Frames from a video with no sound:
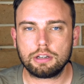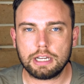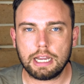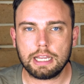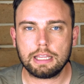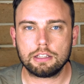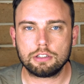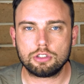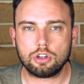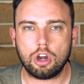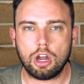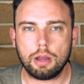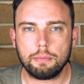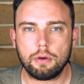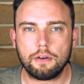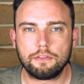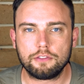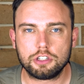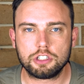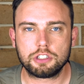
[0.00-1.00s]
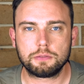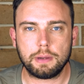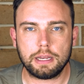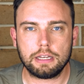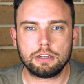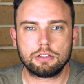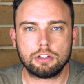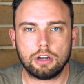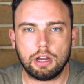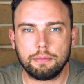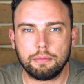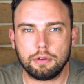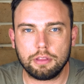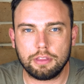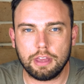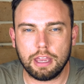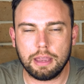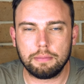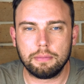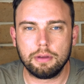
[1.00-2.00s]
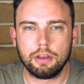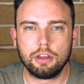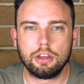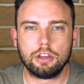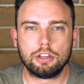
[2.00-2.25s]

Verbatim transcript: take the time off to spend time with them.